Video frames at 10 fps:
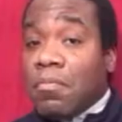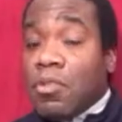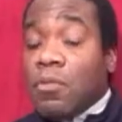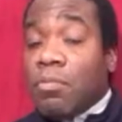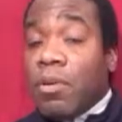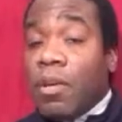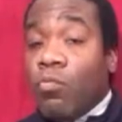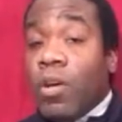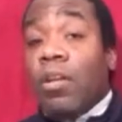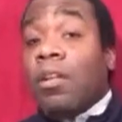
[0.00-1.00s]
the
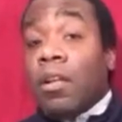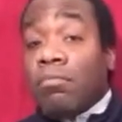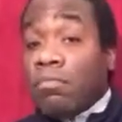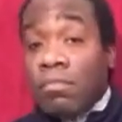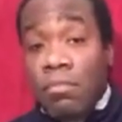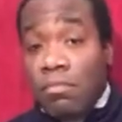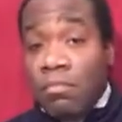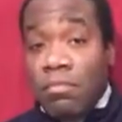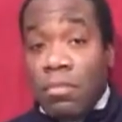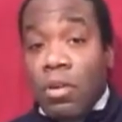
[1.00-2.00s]
Supreme will,
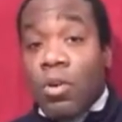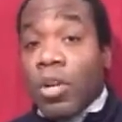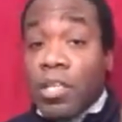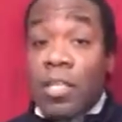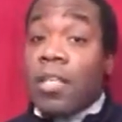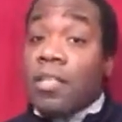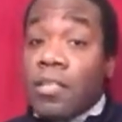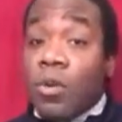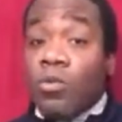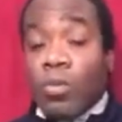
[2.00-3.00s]
according to
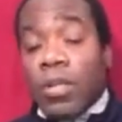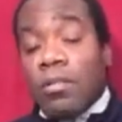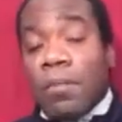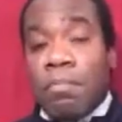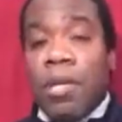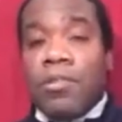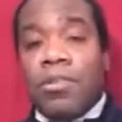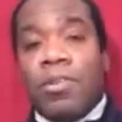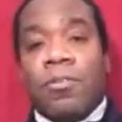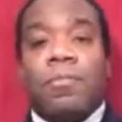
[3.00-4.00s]
his own will, appear
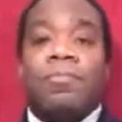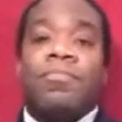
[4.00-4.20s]
to you.